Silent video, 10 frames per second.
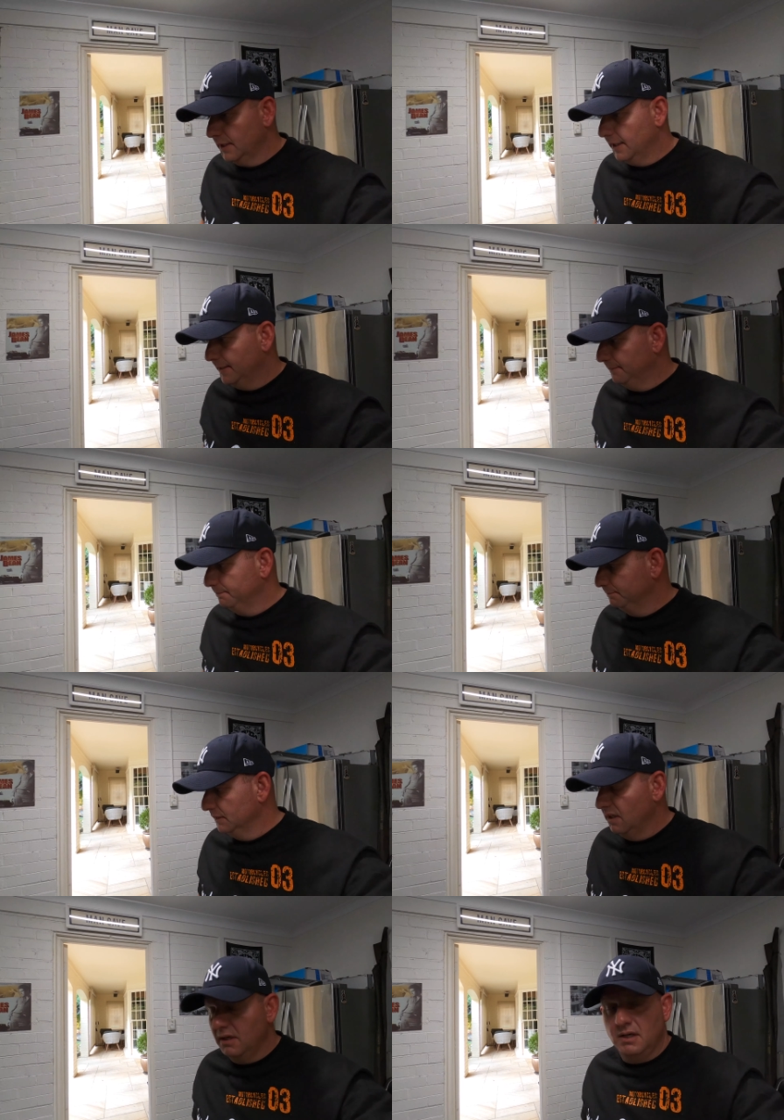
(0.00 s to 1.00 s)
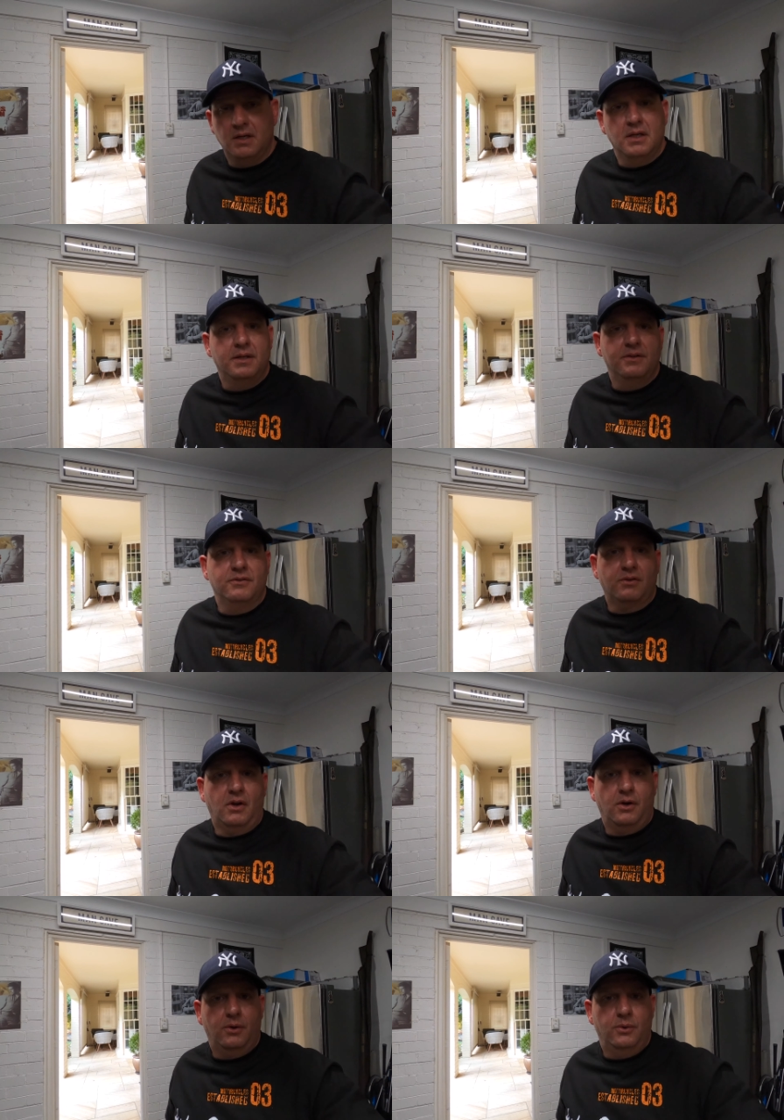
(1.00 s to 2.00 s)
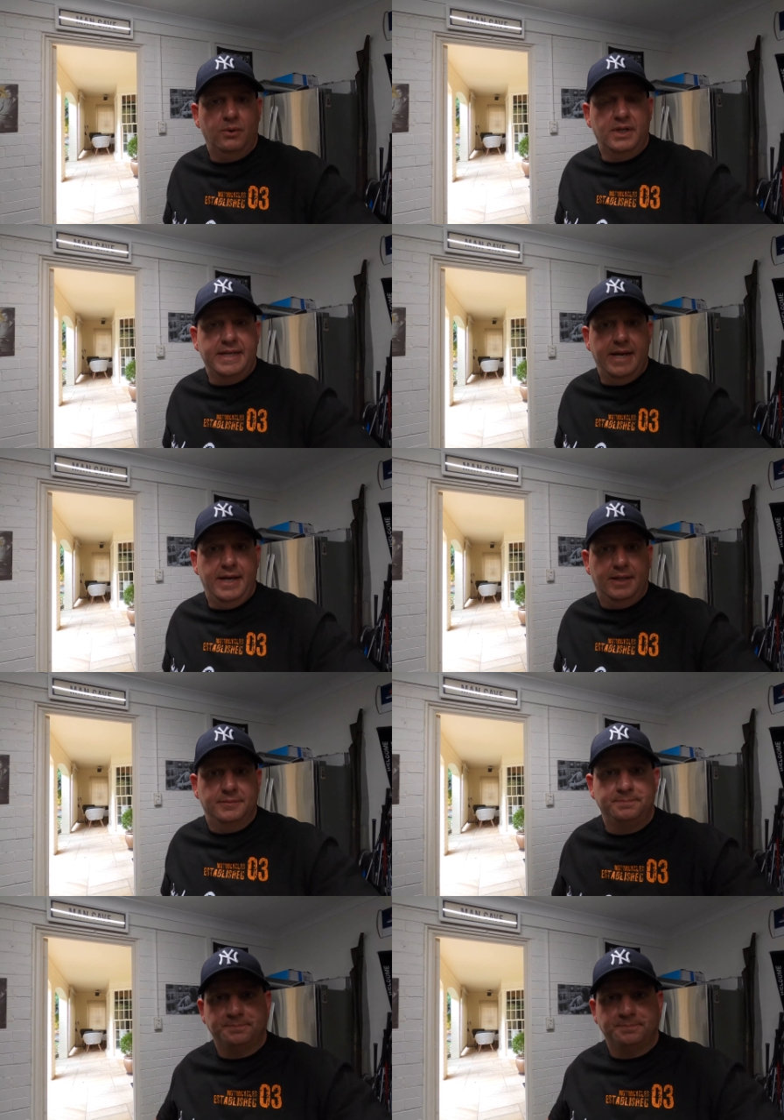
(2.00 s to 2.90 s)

Um, so yeah,